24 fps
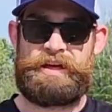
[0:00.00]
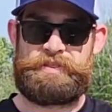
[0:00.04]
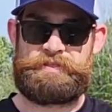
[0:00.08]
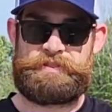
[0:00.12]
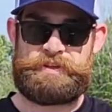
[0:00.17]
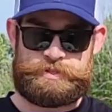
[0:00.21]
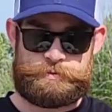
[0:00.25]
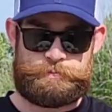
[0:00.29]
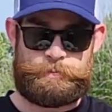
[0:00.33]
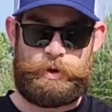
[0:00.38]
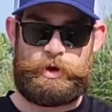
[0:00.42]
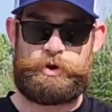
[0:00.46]

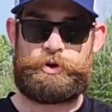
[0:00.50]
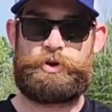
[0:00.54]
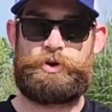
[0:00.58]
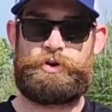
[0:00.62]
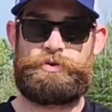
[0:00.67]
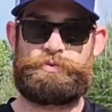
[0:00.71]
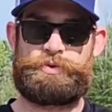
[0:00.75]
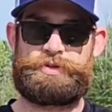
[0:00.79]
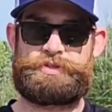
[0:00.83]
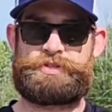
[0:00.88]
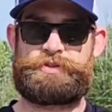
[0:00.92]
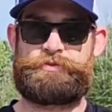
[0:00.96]
This putter
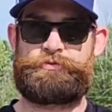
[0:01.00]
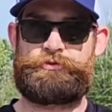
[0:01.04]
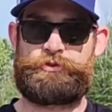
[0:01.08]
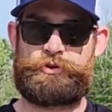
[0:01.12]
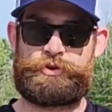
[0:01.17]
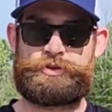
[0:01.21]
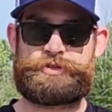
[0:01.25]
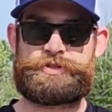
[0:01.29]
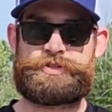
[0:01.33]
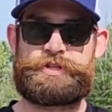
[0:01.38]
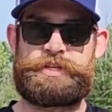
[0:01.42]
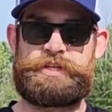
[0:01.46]
was the
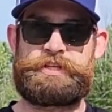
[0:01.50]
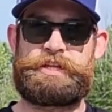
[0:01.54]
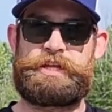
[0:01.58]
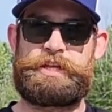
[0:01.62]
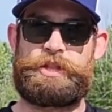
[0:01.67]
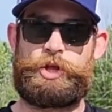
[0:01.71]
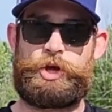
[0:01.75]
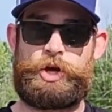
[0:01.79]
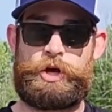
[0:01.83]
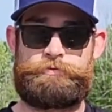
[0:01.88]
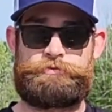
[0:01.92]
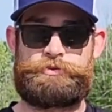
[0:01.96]
first thing that
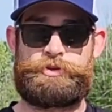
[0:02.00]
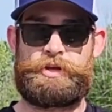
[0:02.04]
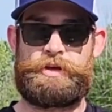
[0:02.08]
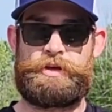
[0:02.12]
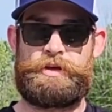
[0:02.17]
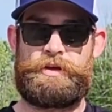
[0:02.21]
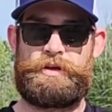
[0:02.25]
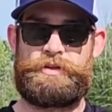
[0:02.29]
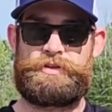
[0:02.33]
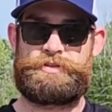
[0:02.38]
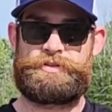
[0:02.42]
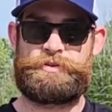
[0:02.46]
LØFT
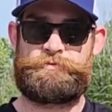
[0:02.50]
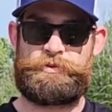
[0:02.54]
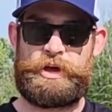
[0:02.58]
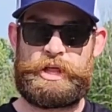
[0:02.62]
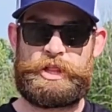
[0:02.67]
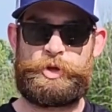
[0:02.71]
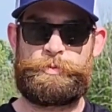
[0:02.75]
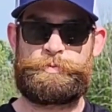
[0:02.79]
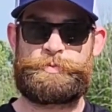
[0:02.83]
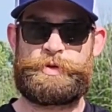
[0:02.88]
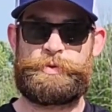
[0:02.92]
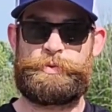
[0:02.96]

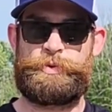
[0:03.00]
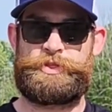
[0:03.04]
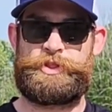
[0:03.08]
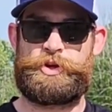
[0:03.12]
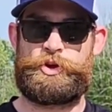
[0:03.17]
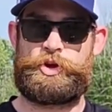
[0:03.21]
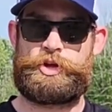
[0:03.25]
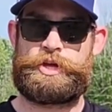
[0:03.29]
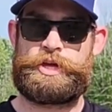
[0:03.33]
developed with their